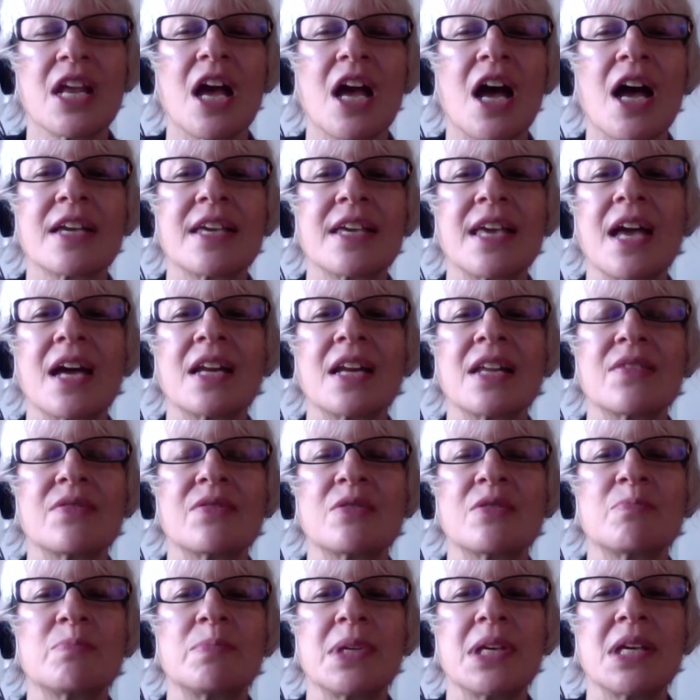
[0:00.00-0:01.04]
I can't
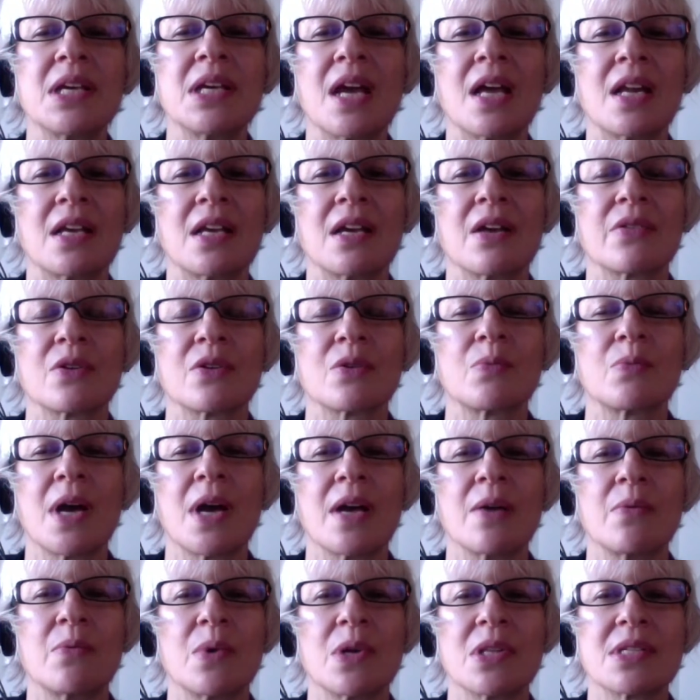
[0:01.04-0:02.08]
even be any other
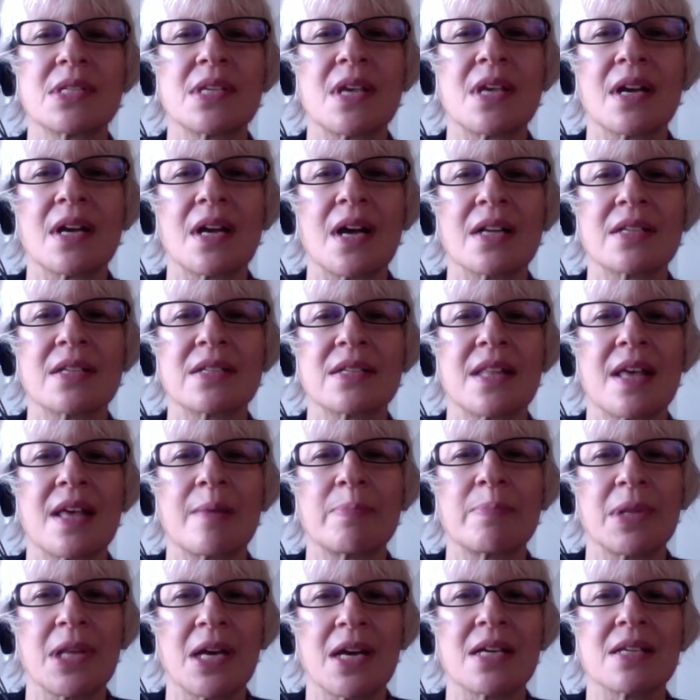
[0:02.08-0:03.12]
way once I got to
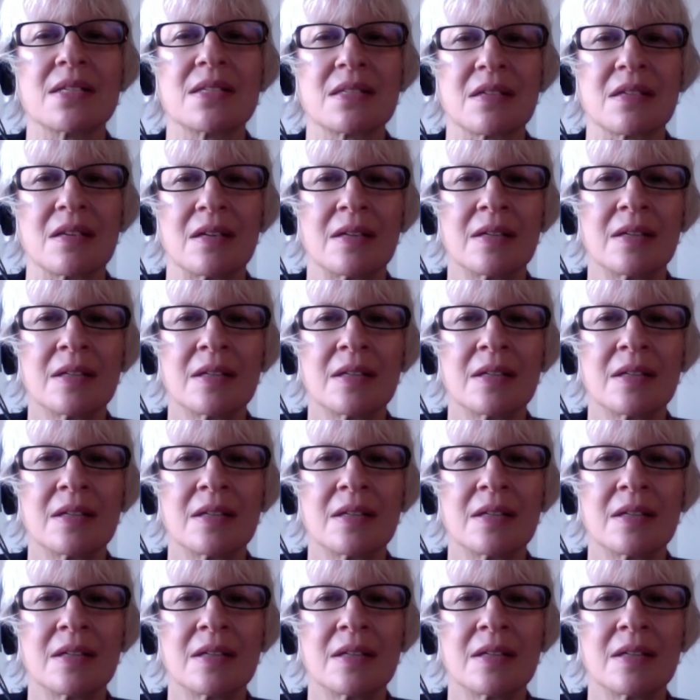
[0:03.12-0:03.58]
that place.